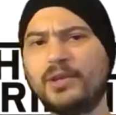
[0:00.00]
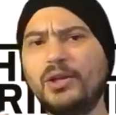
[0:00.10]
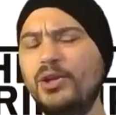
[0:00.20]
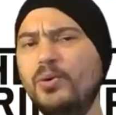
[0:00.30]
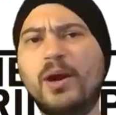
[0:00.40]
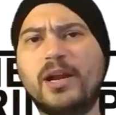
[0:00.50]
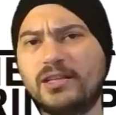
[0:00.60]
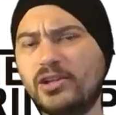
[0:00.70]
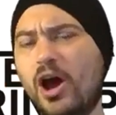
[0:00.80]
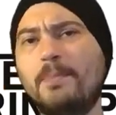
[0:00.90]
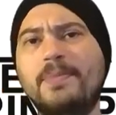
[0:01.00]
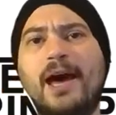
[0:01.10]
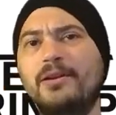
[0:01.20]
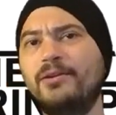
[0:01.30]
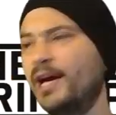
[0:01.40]
You want to stop
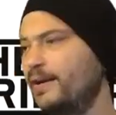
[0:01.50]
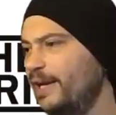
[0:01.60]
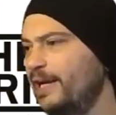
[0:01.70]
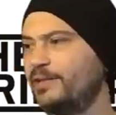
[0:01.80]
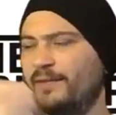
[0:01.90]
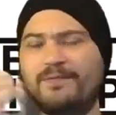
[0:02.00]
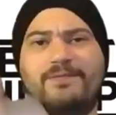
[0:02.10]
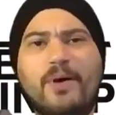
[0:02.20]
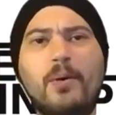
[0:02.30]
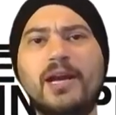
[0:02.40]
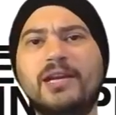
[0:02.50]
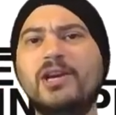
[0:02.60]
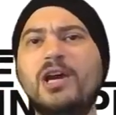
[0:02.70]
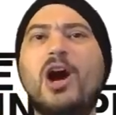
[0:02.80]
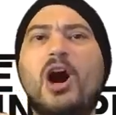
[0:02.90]
that. You got to, like I said, focus
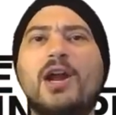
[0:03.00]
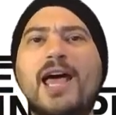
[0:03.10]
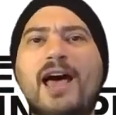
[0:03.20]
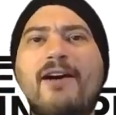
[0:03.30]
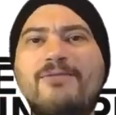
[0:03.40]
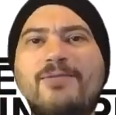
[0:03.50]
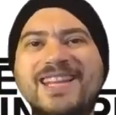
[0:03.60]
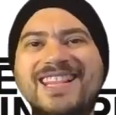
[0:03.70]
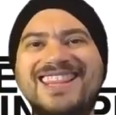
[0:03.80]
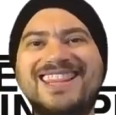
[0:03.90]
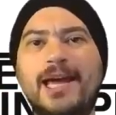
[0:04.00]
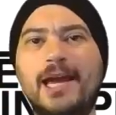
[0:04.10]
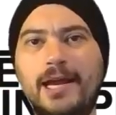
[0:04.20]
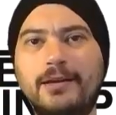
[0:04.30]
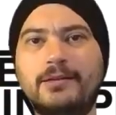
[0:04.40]
on
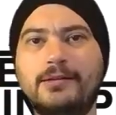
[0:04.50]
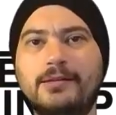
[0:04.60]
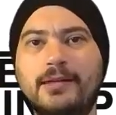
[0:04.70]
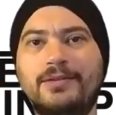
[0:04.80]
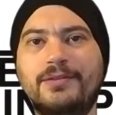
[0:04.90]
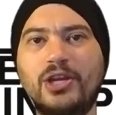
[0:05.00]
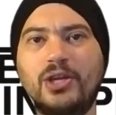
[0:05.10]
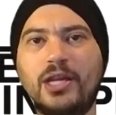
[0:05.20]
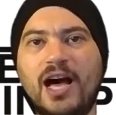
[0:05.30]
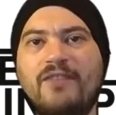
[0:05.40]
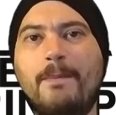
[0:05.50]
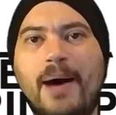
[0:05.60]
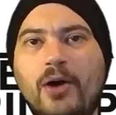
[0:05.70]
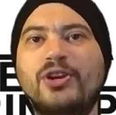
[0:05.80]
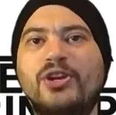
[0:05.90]
everything that you love
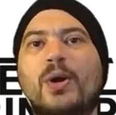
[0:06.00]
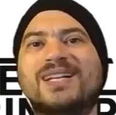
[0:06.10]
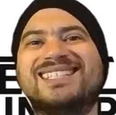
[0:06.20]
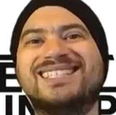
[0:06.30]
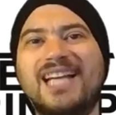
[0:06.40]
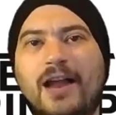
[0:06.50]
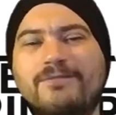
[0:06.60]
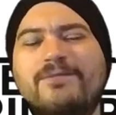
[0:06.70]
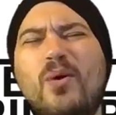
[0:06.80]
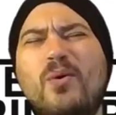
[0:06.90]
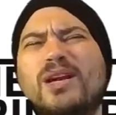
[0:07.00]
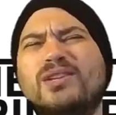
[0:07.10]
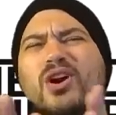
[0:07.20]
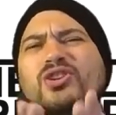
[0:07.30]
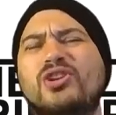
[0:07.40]
about yourself. Focus
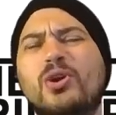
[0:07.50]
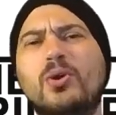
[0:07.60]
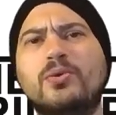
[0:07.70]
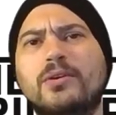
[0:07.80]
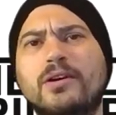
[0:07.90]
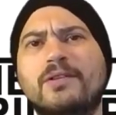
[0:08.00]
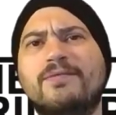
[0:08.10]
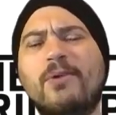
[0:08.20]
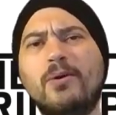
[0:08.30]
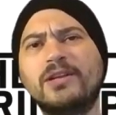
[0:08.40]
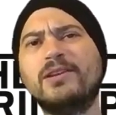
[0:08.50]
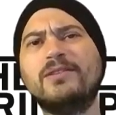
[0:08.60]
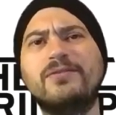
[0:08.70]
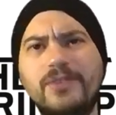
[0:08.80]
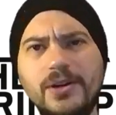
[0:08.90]
on you. Focus on
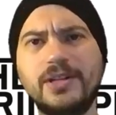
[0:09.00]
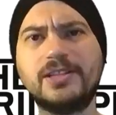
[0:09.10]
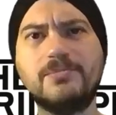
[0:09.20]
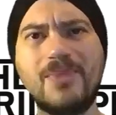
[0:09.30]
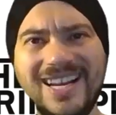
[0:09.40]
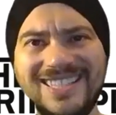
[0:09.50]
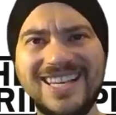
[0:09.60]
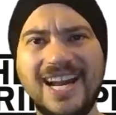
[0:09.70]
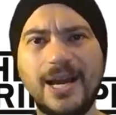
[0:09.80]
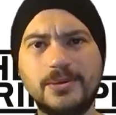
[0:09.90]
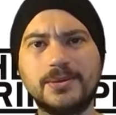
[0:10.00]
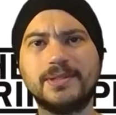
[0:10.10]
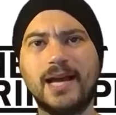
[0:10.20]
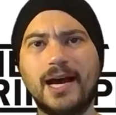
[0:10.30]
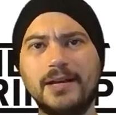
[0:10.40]
the fearless mindset
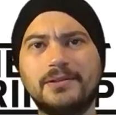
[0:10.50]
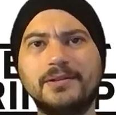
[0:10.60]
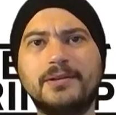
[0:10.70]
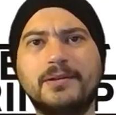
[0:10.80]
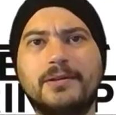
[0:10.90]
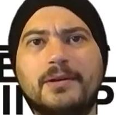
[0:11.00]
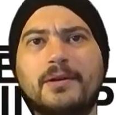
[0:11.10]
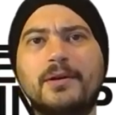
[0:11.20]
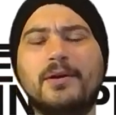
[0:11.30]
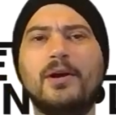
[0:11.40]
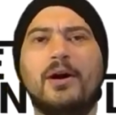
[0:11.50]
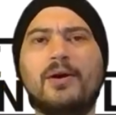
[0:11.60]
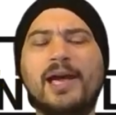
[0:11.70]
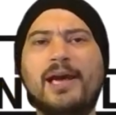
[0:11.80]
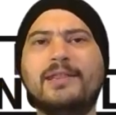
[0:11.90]
exercise.
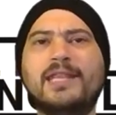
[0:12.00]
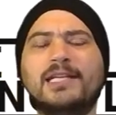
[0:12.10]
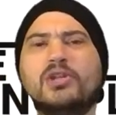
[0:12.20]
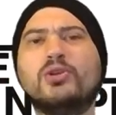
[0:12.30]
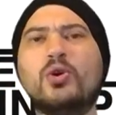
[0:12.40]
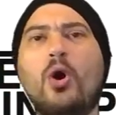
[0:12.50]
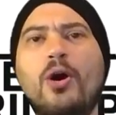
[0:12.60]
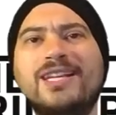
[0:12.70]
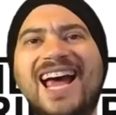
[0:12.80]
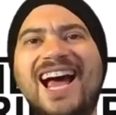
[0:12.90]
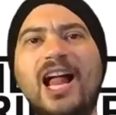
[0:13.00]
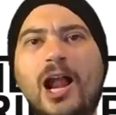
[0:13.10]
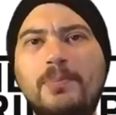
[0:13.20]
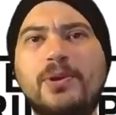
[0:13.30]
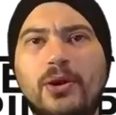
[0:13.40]
Okay? This is going to
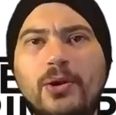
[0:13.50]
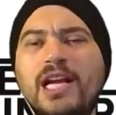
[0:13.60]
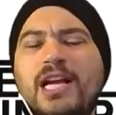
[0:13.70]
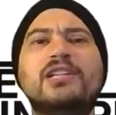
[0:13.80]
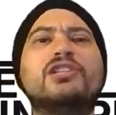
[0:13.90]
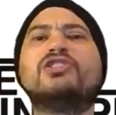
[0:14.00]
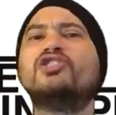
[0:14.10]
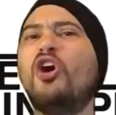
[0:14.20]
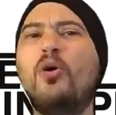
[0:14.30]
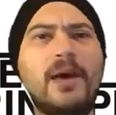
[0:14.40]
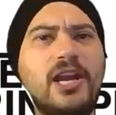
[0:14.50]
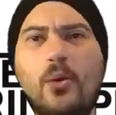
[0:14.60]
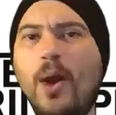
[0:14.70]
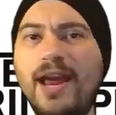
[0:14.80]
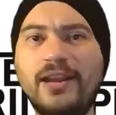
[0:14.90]
help you in so many
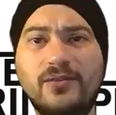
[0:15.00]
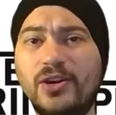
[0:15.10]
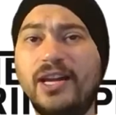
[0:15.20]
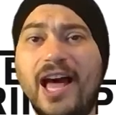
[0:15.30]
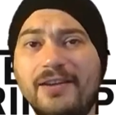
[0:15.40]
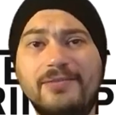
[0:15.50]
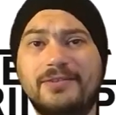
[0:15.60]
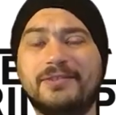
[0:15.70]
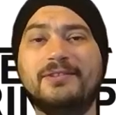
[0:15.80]
ways of your life.